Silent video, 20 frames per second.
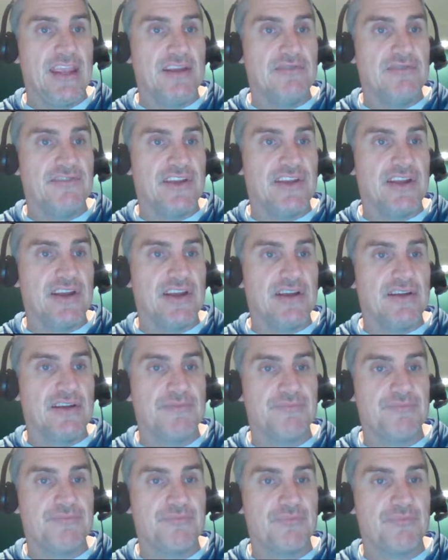a video.
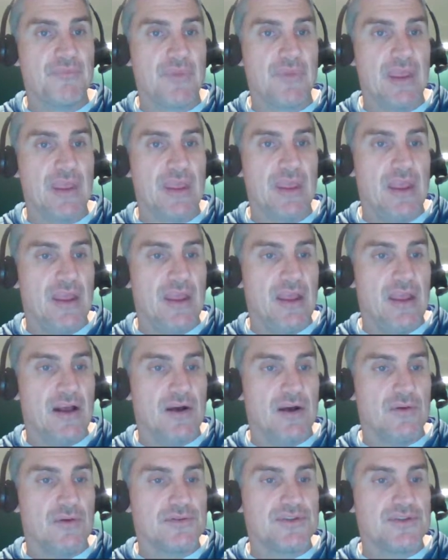
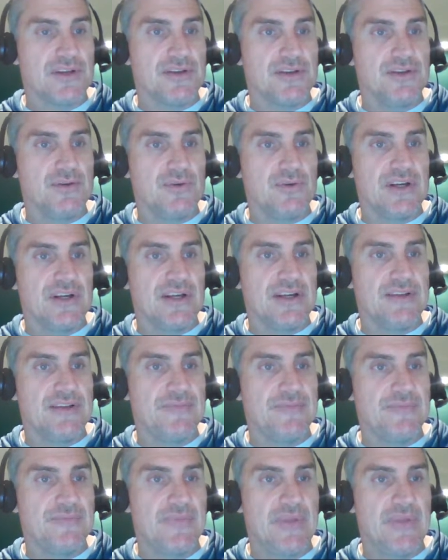I will show you where.
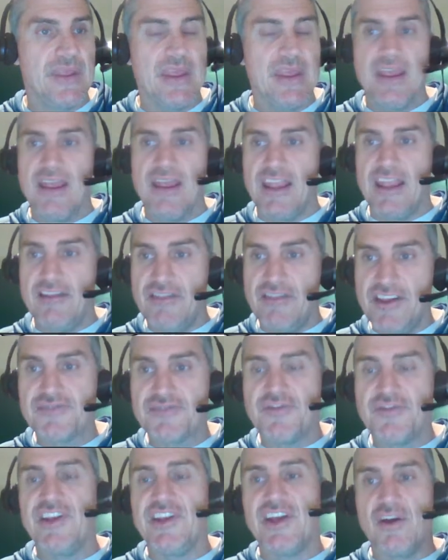In this
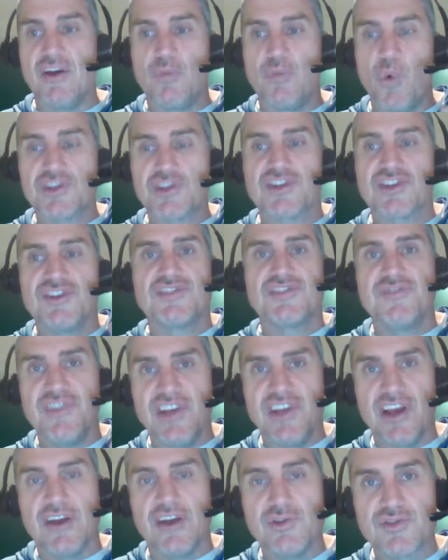video, watch this
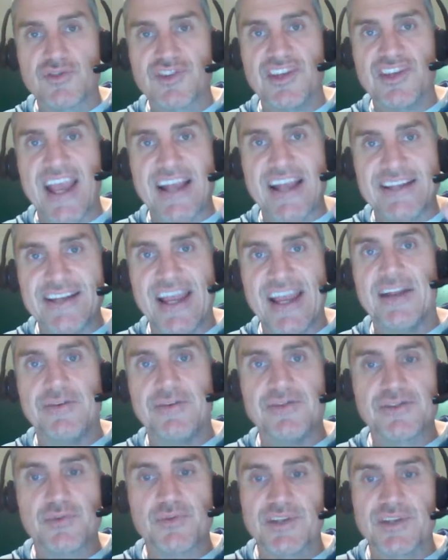video and you'll see how
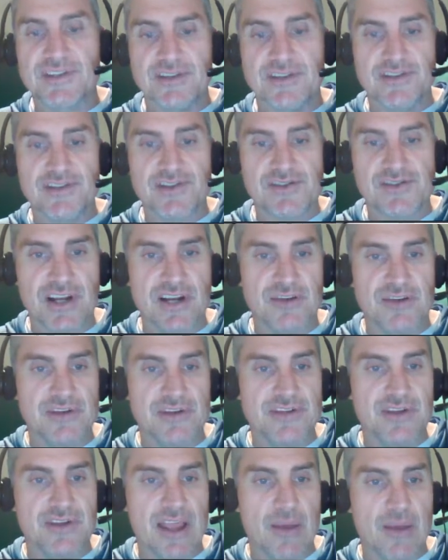dangerous Western Australia
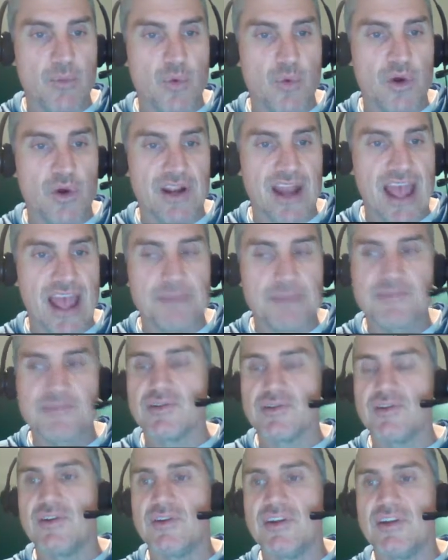is and what an
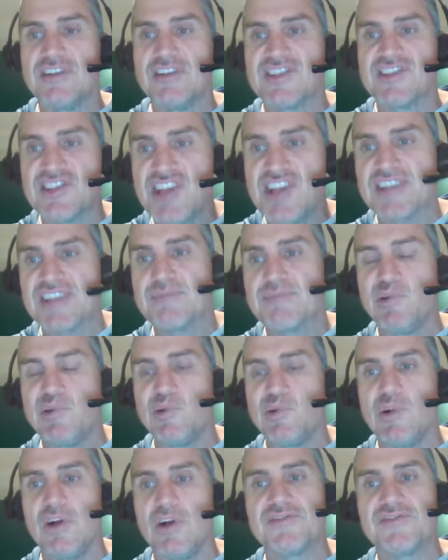absolute
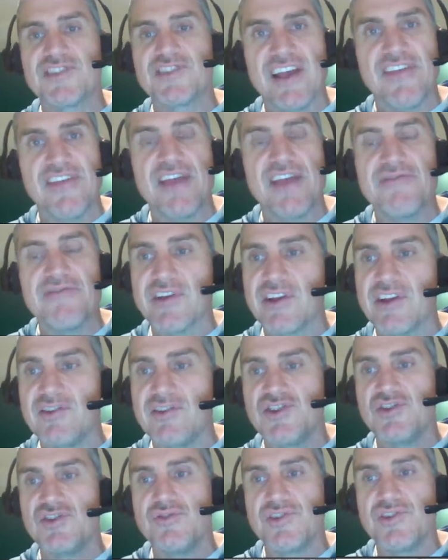cesspool of South African
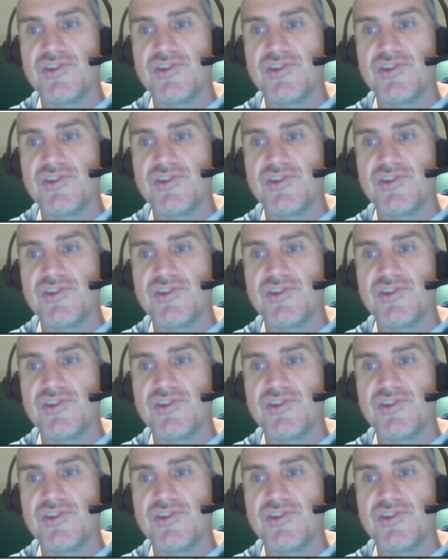Jewish